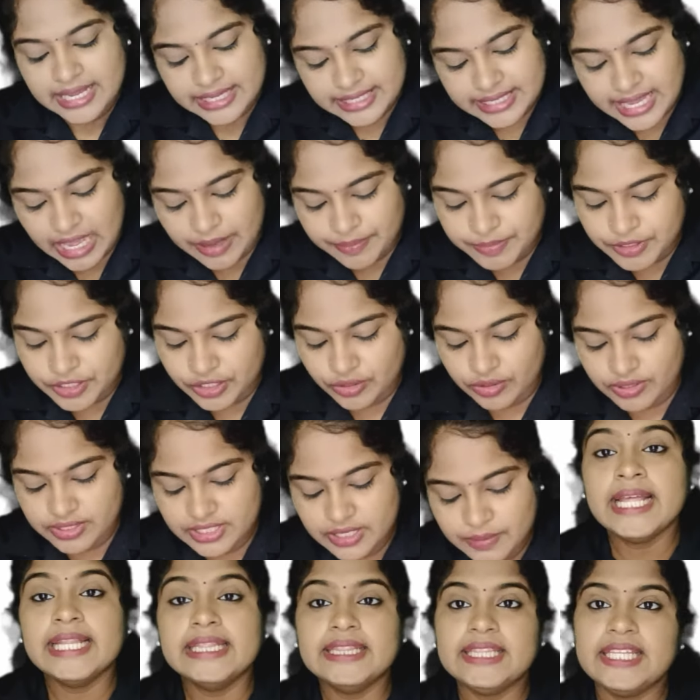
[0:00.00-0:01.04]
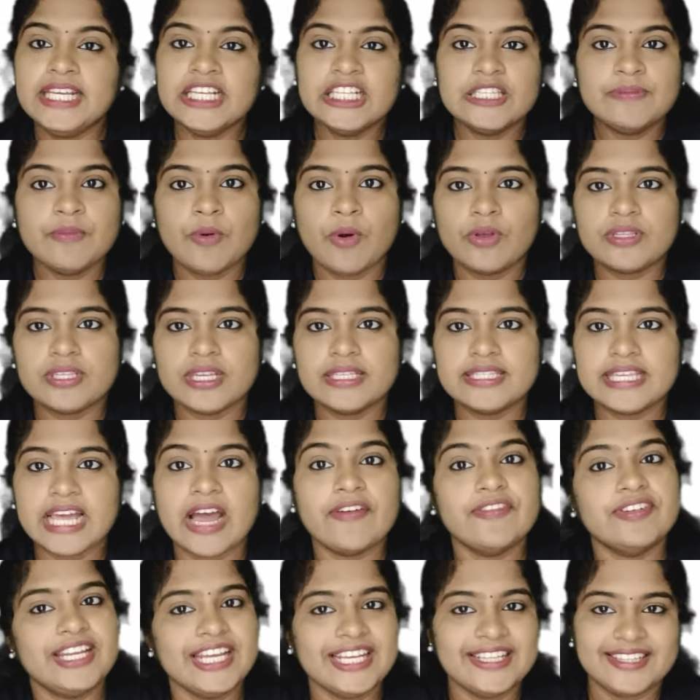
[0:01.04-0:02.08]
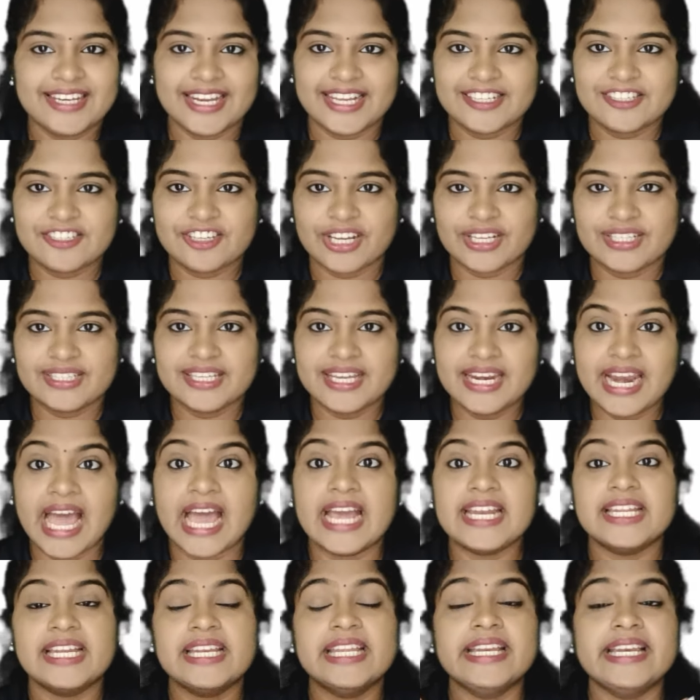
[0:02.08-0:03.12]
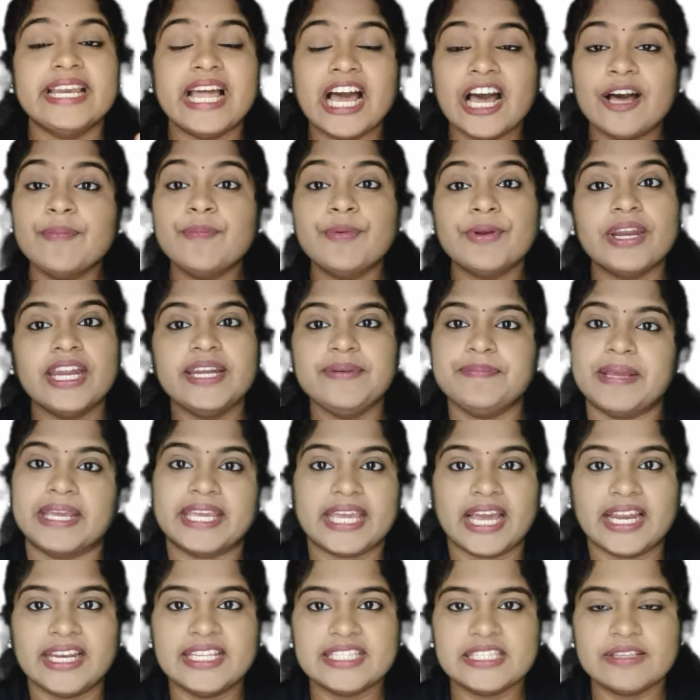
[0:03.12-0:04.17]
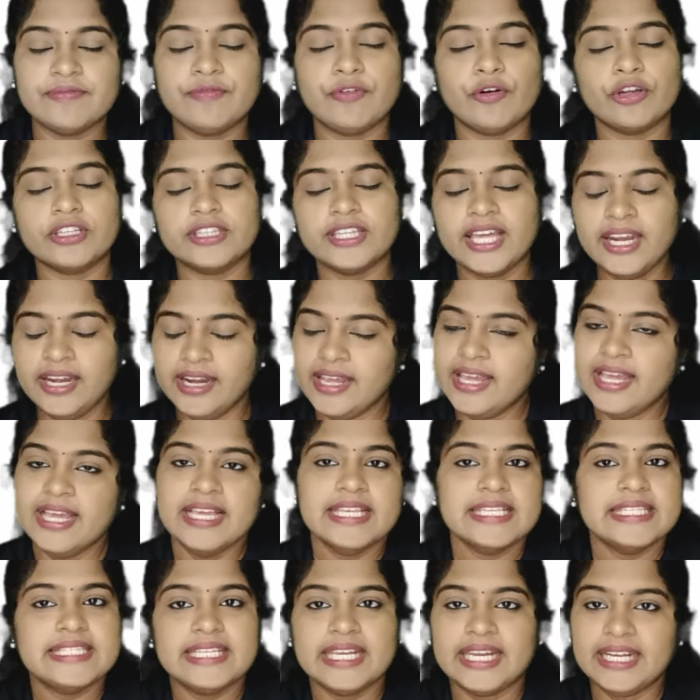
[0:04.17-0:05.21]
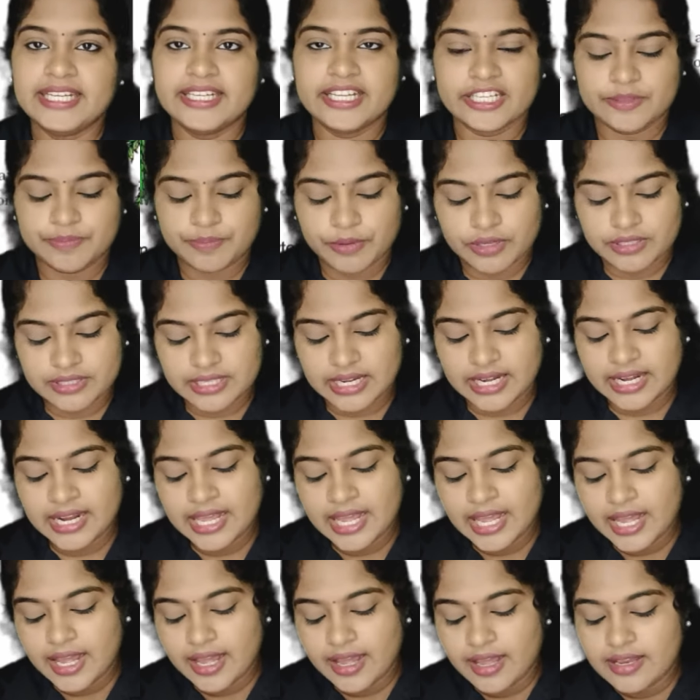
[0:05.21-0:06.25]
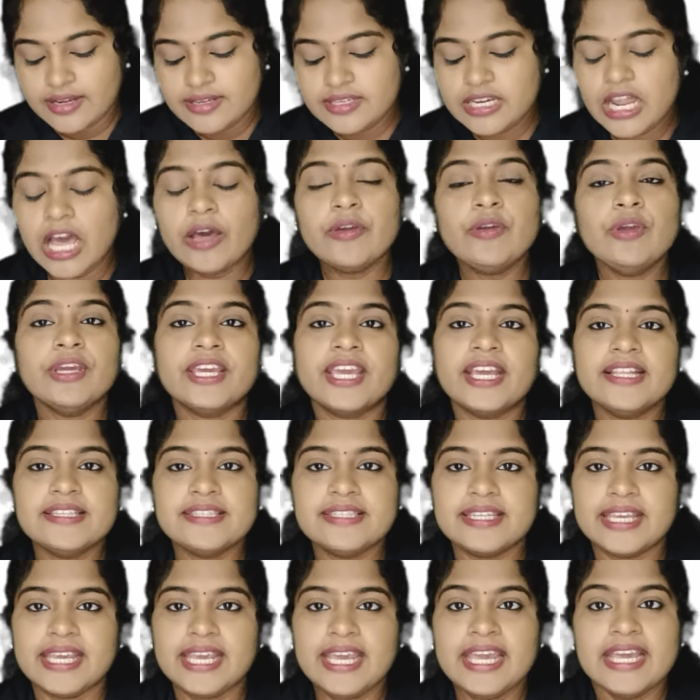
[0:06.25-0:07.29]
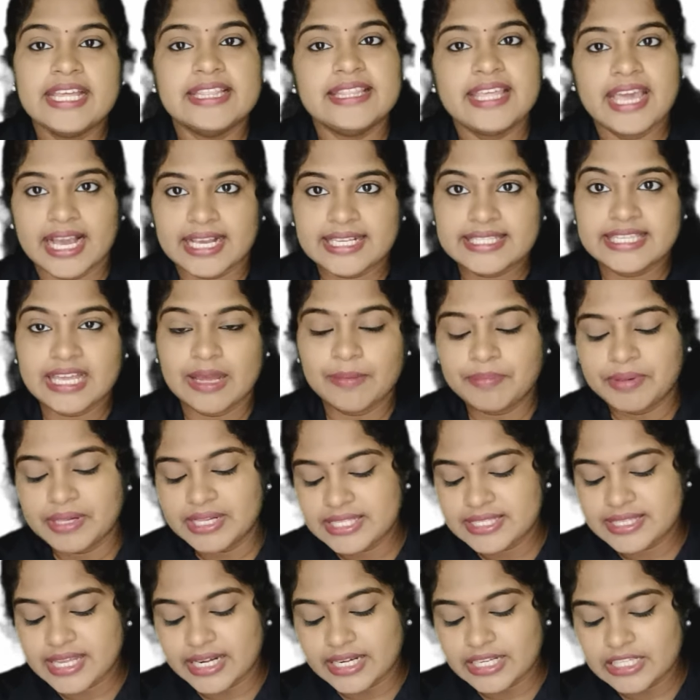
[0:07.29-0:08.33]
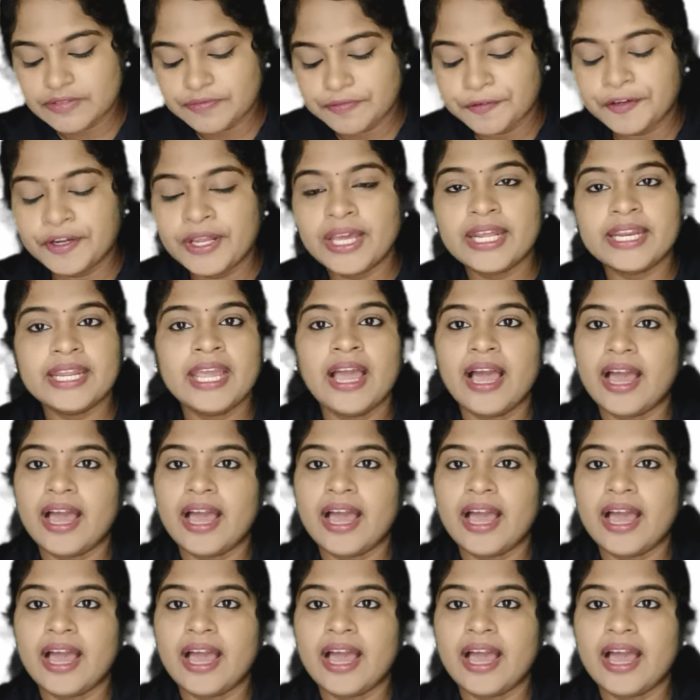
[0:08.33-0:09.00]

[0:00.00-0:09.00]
capsules. These mosses have teeth-like structure and an elaborate mechanism for their seed dispersal. Now you can see the examples, that is funaria